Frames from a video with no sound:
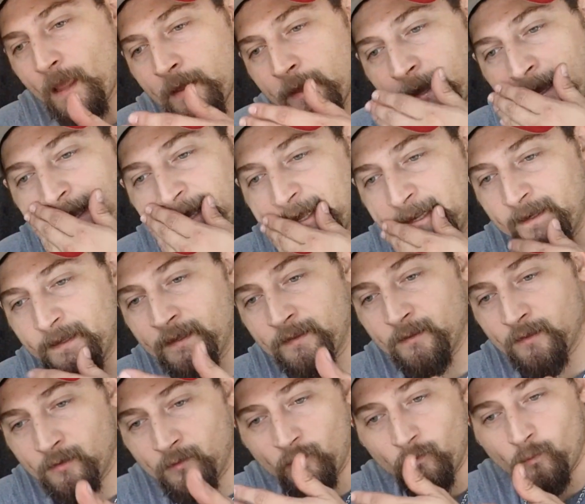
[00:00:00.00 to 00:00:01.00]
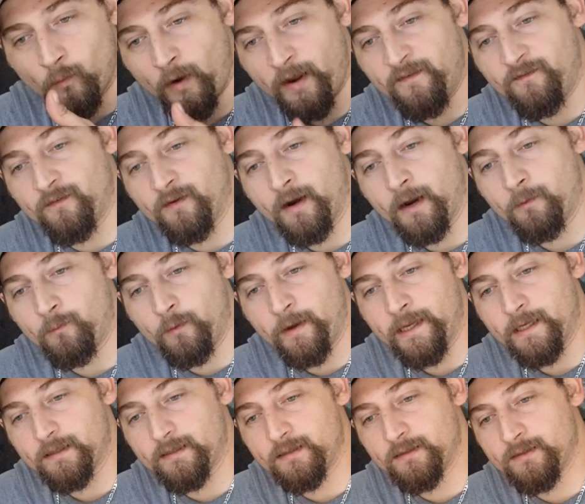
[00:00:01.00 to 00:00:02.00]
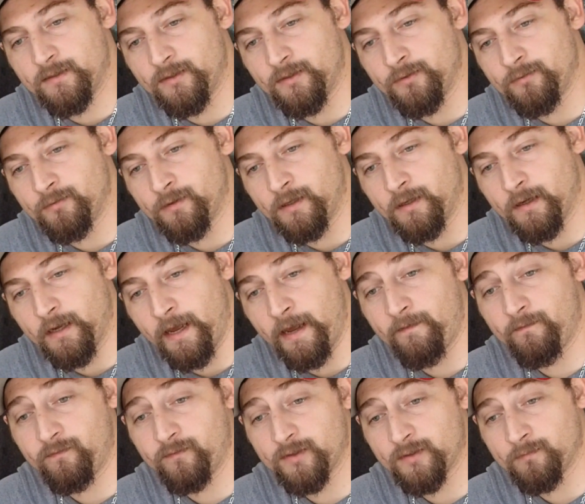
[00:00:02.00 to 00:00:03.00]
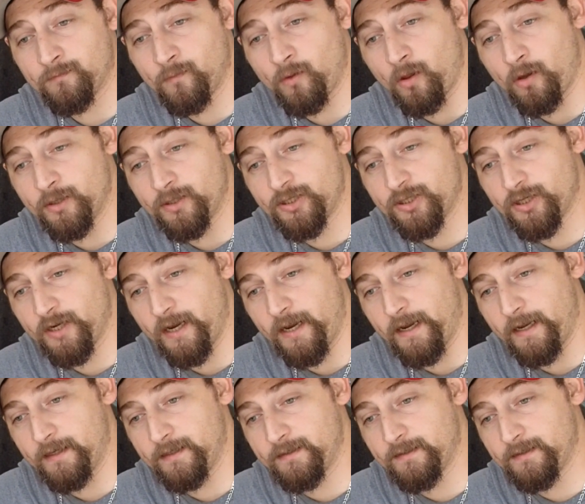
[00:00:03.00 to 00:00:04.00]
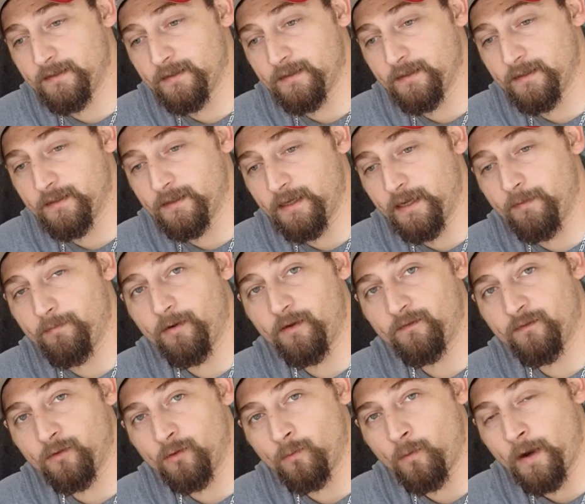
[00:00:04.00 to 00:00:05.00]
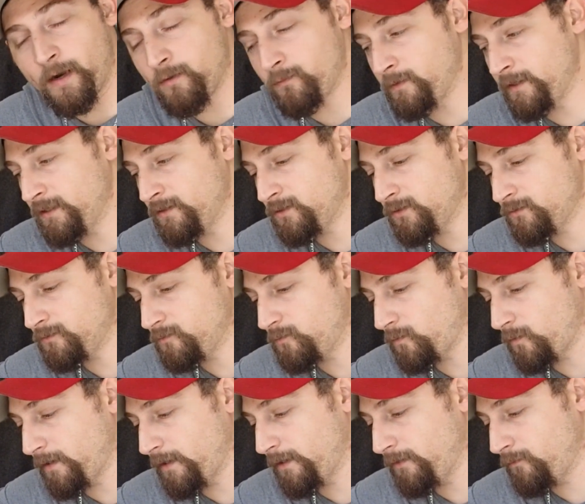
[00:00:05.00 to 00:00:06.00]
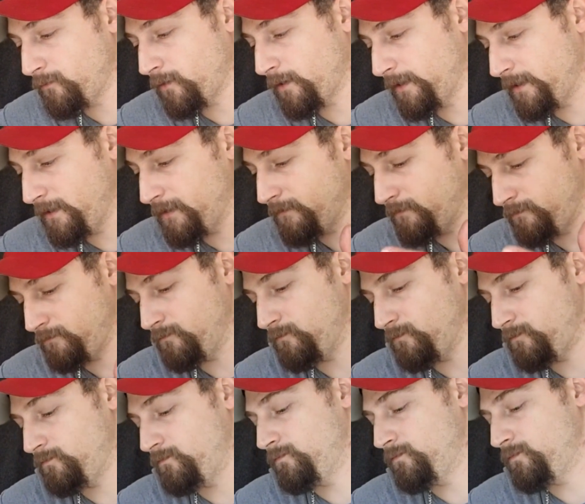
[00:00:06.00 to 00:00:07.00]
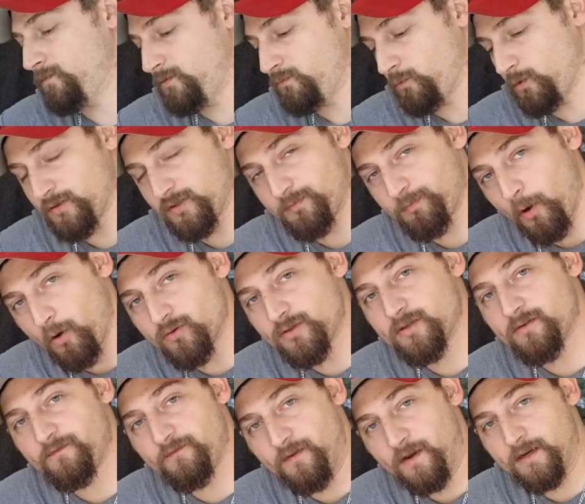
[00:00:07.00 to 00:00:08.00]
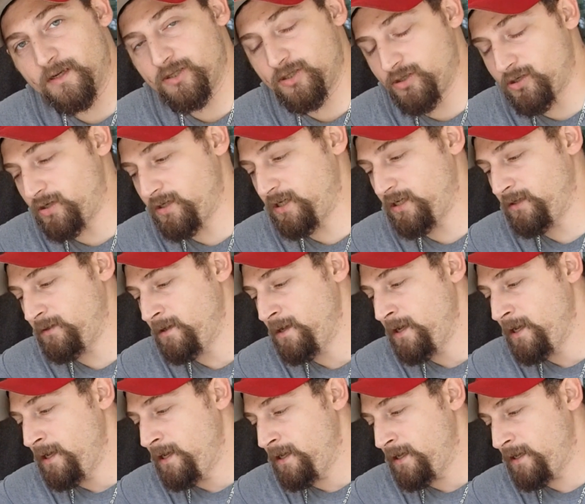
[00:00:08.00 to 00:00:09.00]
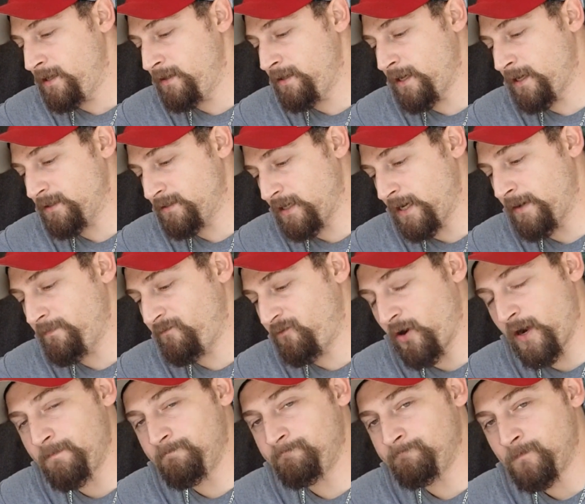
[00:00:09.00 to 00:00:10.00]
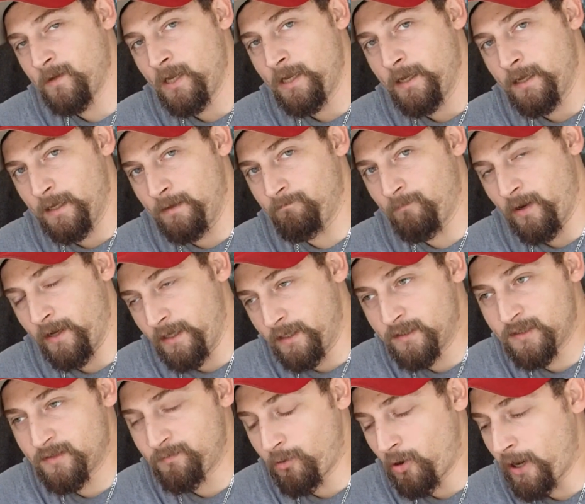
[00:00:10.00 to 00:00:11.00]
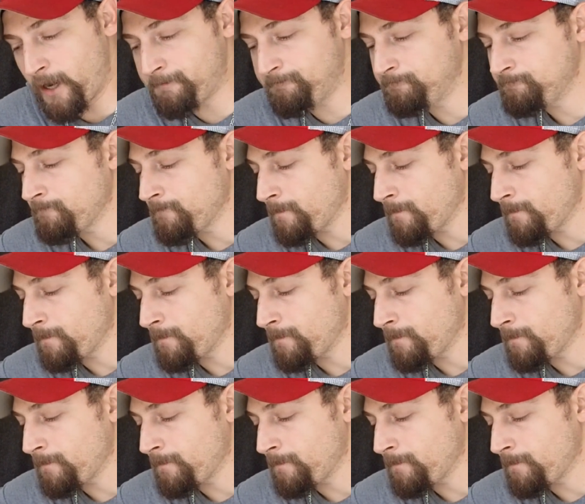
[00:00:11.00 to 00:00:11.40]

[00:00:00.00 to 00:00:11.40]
And the wife and I went to have some lunch at Buffalo Wild Wings. Why it was supposed to finish cooking in that time frame in my Instapot.